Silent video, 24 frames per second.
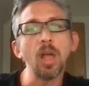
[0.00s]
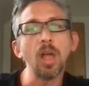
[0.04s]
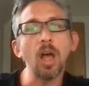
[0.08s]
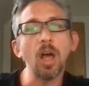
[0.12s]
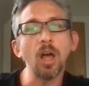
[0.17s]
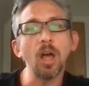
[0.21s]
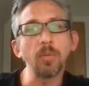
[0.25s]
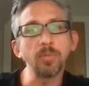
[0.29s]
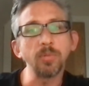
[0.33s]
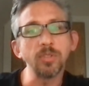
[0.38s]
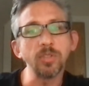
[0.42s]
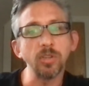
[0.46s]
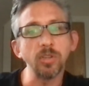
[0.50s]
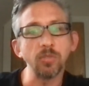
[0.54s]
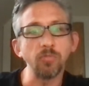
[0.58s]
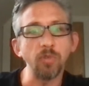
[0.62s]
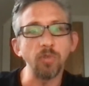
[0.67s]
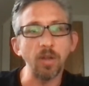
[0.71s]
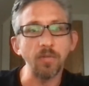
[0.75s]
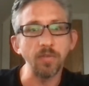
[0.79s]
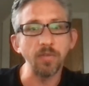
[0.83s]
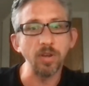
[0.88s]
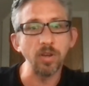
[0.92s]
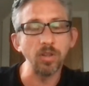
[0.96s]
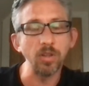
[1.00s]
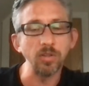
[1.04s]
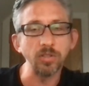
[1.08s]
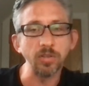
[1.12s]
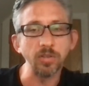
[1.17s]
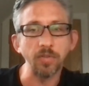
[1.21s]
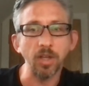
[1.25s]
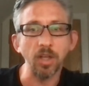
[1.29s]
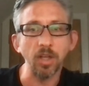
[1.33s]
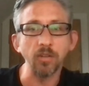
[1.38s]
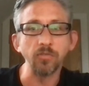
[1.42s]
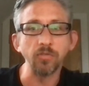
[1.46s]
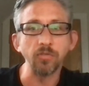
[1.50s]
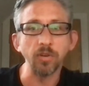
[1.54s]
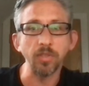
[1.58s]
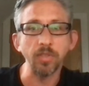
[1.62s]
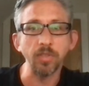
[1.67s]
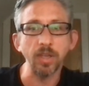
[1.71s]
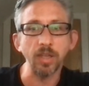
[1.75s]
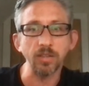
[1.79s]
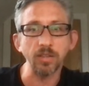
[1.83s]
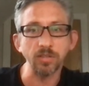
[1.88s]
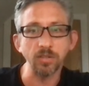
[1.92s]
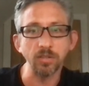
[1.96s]
up to revenues of
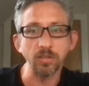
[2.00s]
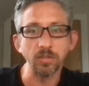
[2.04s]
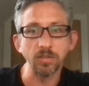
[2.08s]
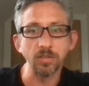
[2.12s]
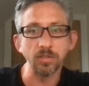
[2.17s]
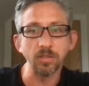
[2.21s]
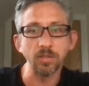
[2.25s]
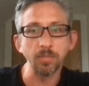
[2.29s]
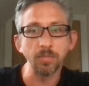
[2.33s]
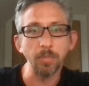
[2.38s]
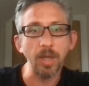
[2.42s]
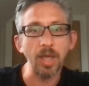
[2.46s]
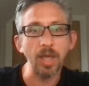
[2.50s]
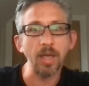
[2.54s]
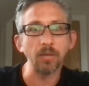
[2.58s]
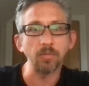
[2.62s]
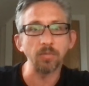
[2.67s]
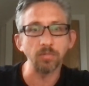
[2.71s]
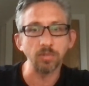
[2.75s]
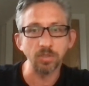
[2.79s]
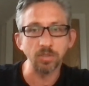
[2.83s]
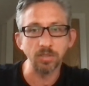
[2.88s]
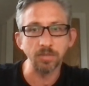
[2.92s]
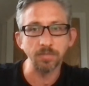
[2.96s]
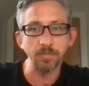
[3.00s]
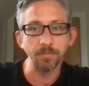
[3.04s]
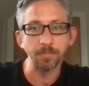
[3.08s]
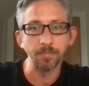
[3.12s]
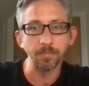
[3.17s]
£100,000.